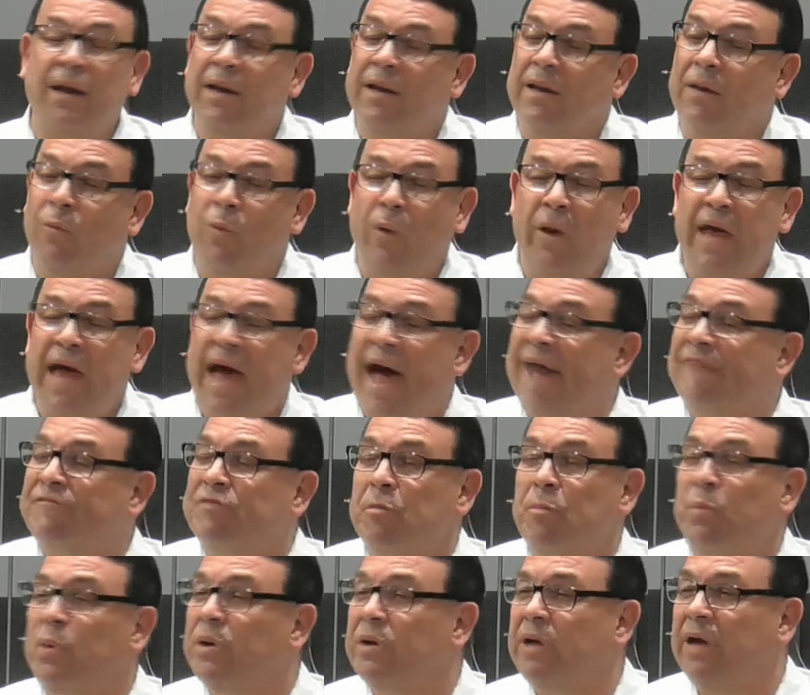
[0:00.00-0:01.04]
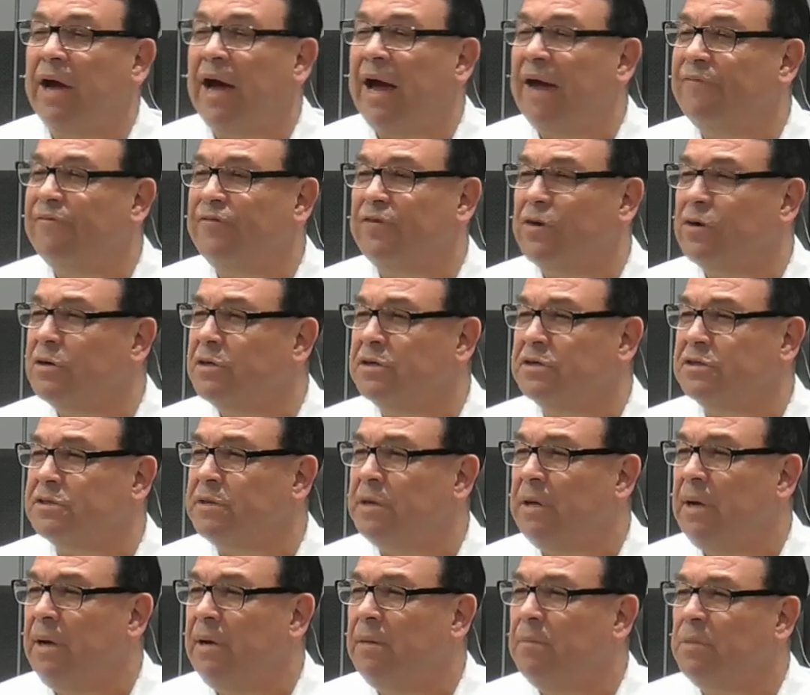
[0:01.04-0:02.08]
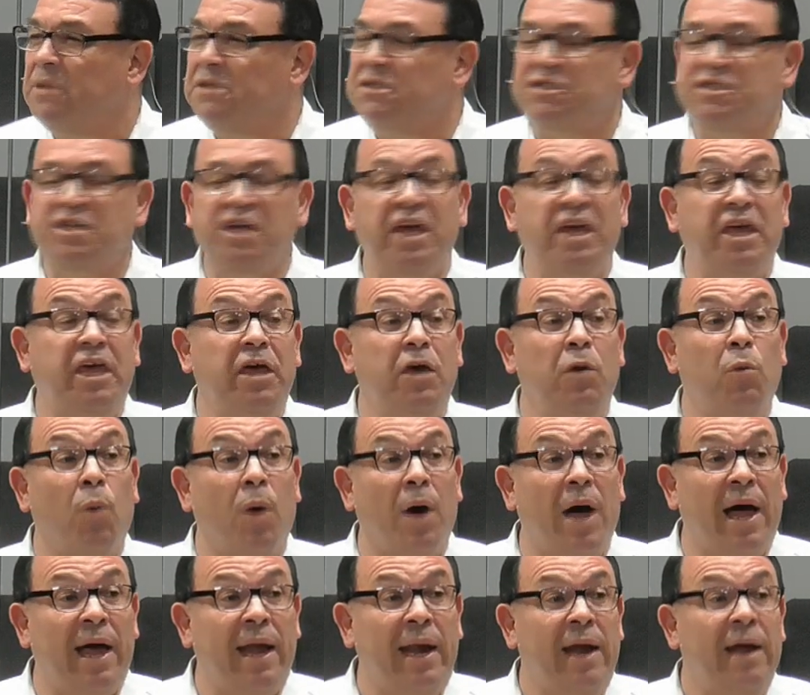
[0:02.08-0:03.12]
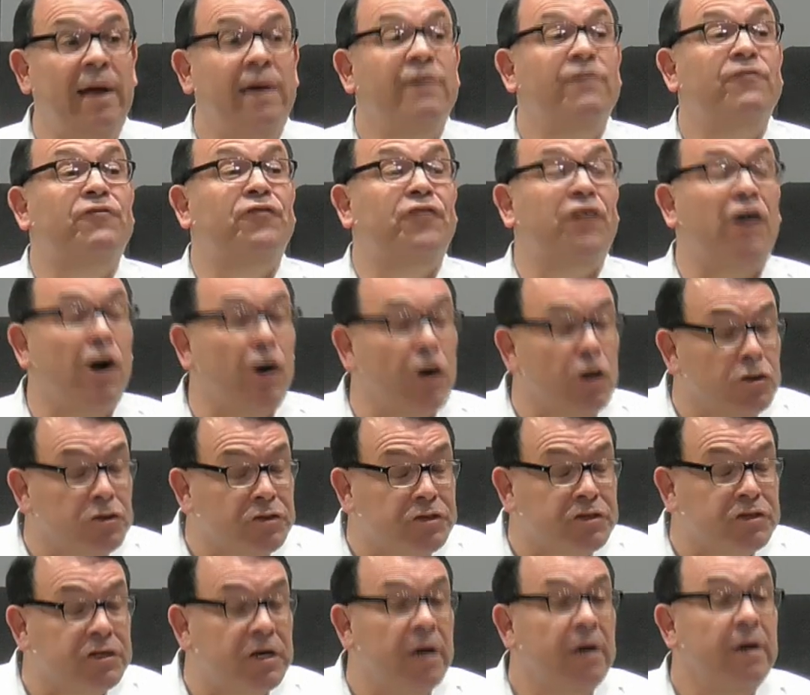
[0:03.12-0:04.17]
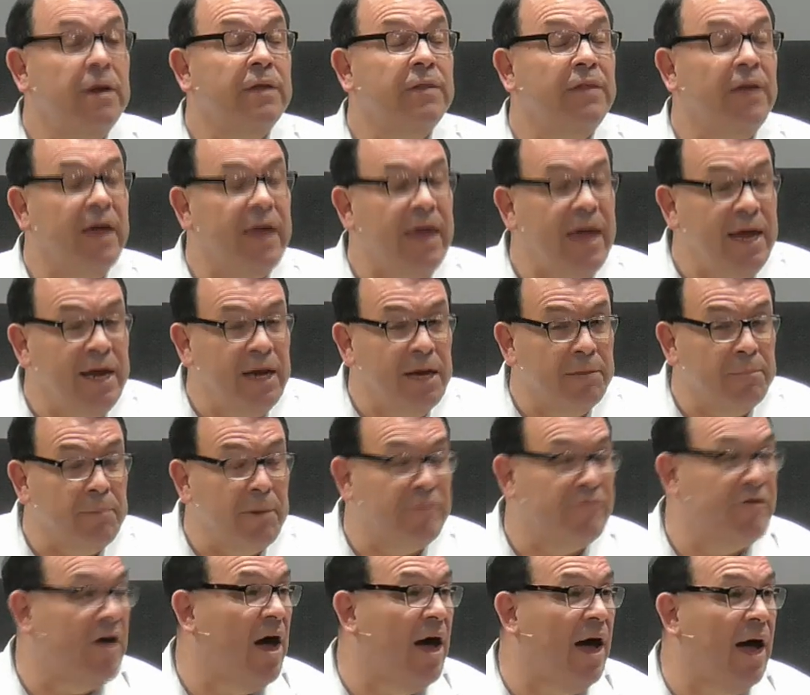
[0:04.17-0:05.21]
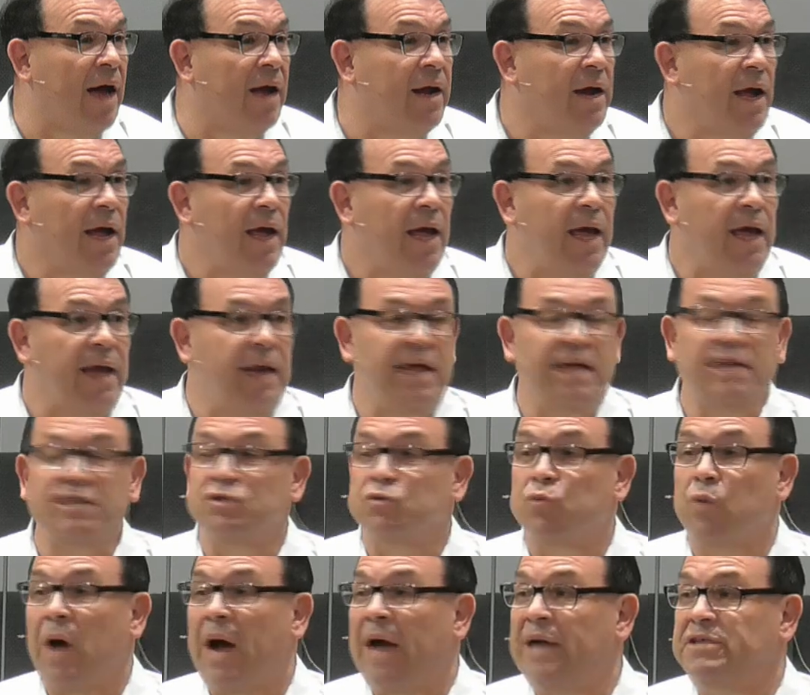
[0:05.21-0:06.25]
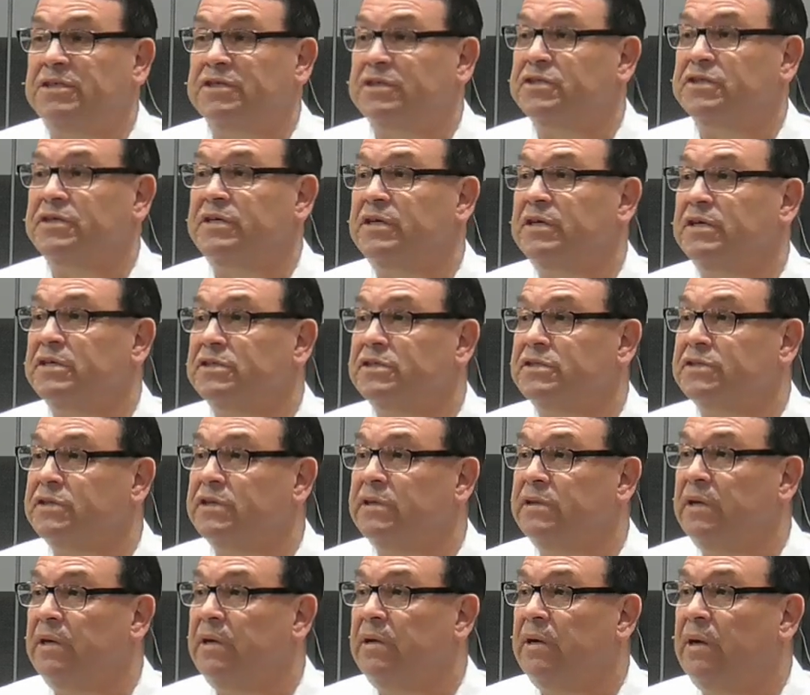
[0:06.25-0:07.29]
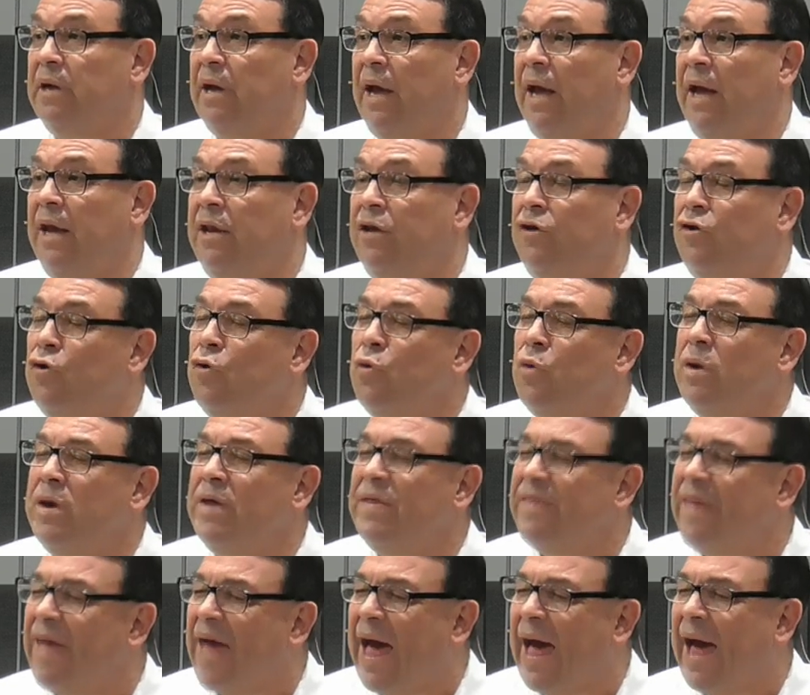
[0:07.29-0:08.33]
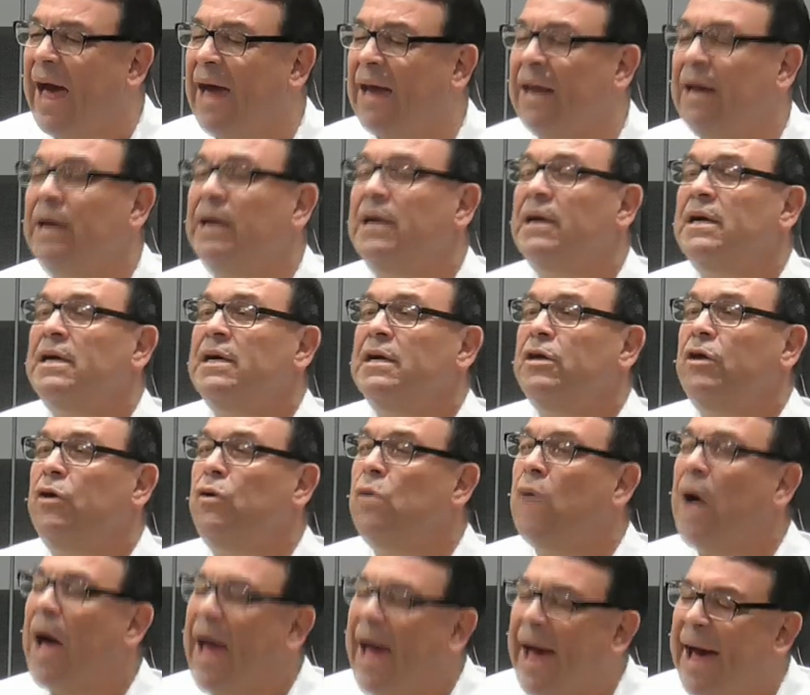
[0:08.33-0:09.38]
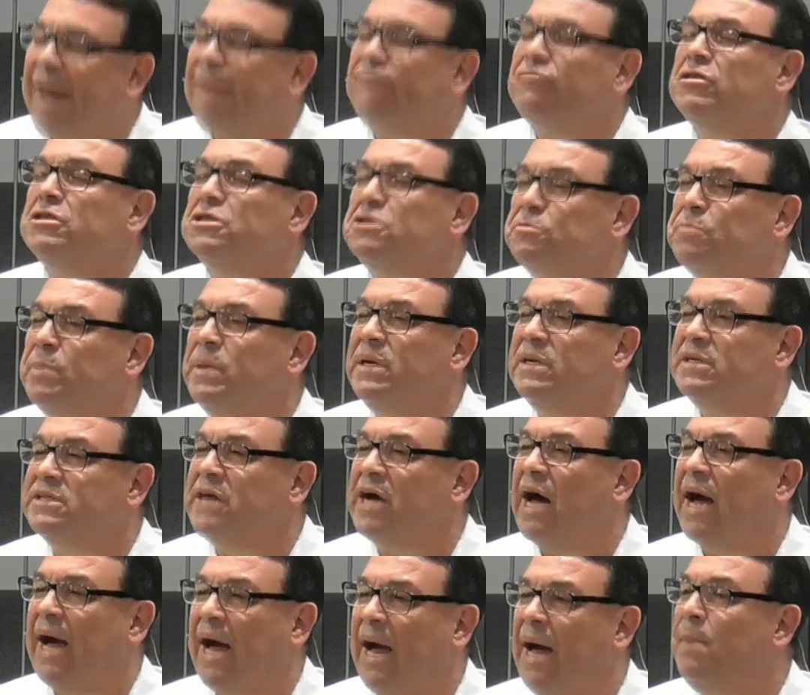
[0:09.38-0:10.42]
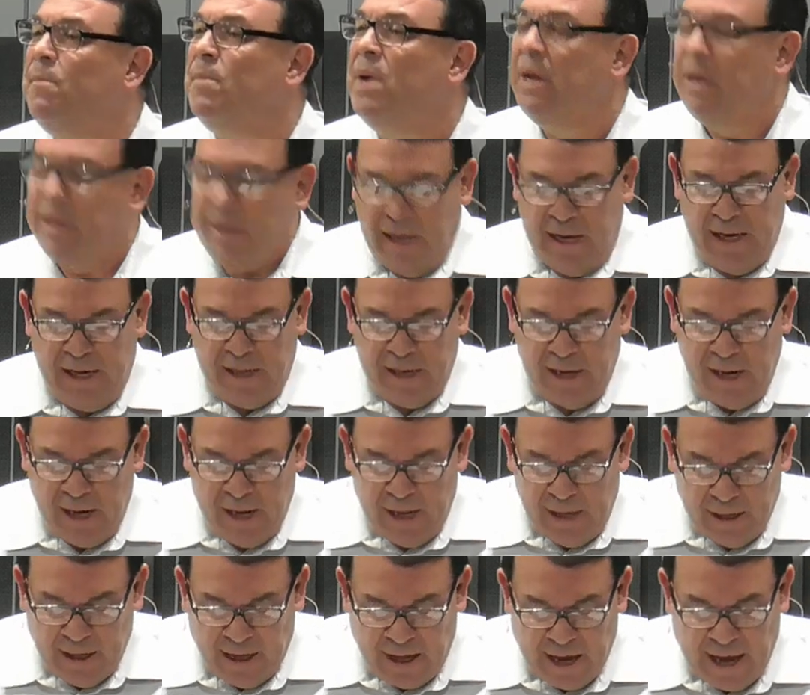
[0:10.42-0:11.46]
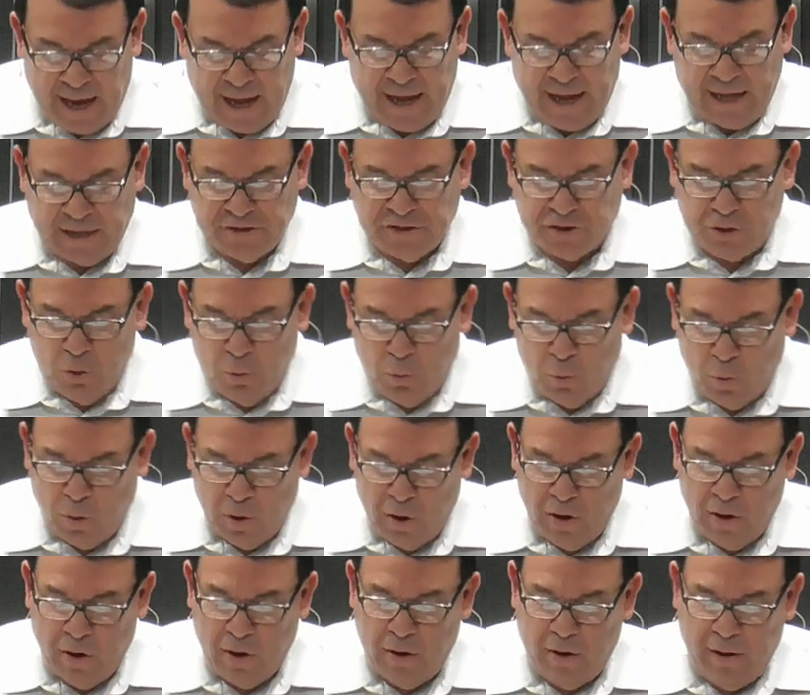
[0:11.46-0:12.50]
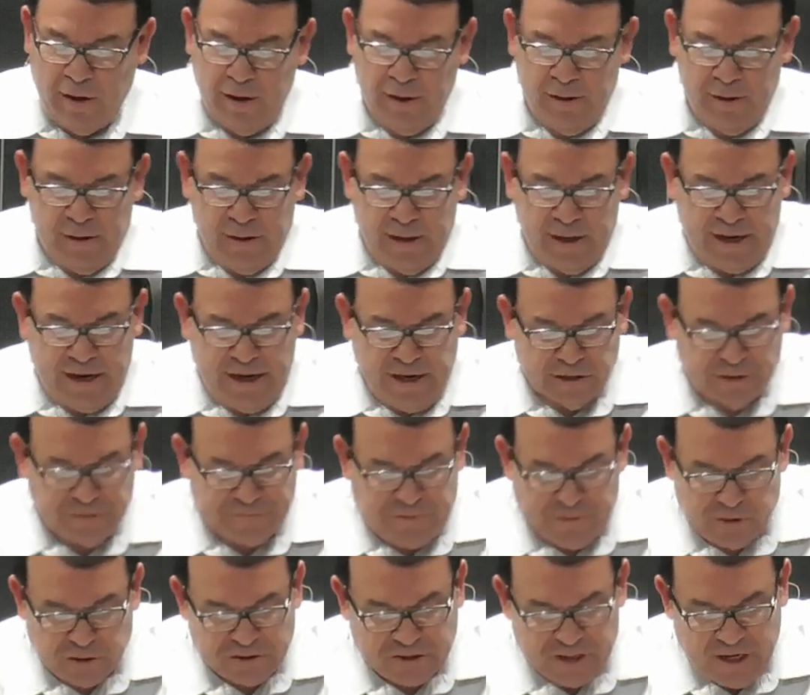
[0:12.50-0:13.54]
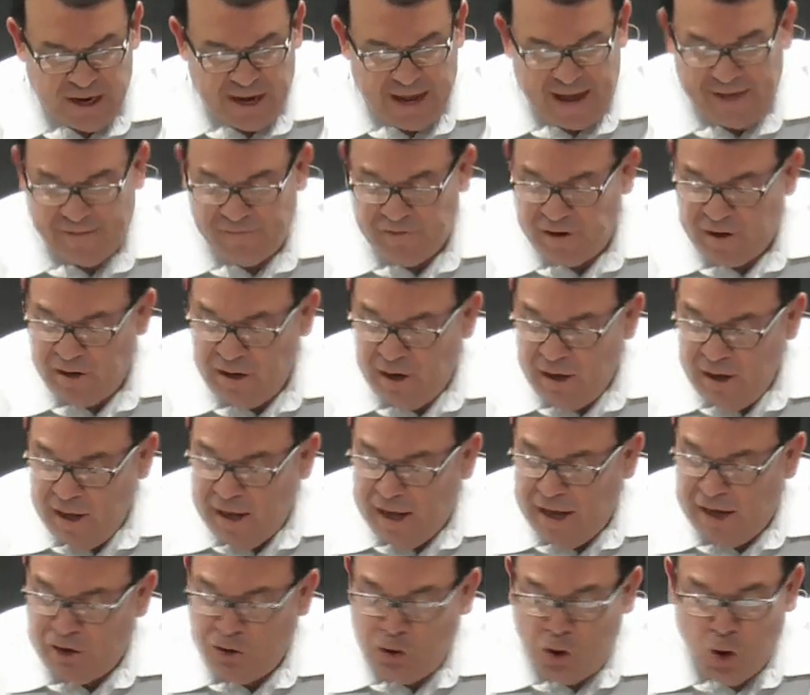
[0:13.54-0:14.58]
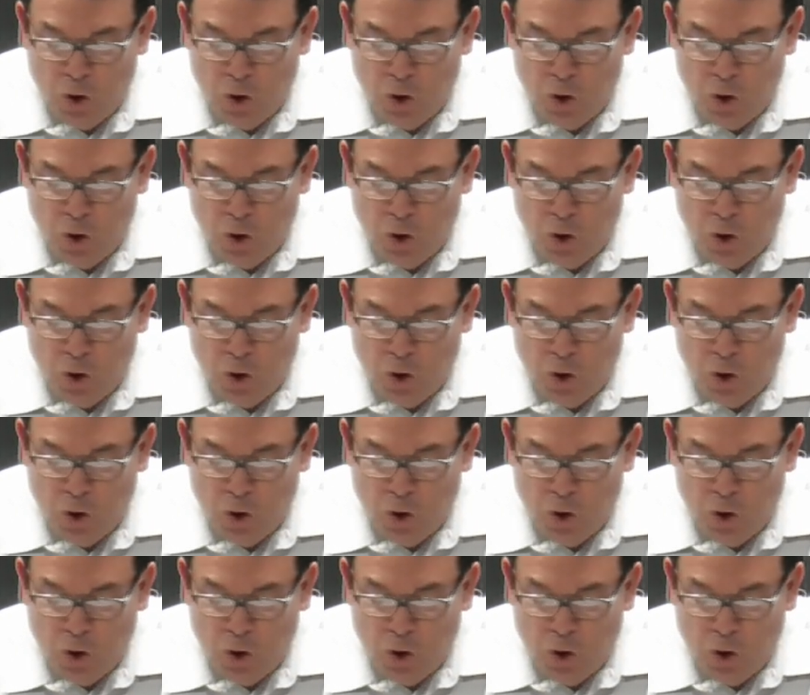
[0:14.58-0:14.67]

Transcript: we have to put God first. But seek ye what? First, the kingdom of God and his righteousness. And doing that, you have to spend time in God's word. And here's verse 11 and your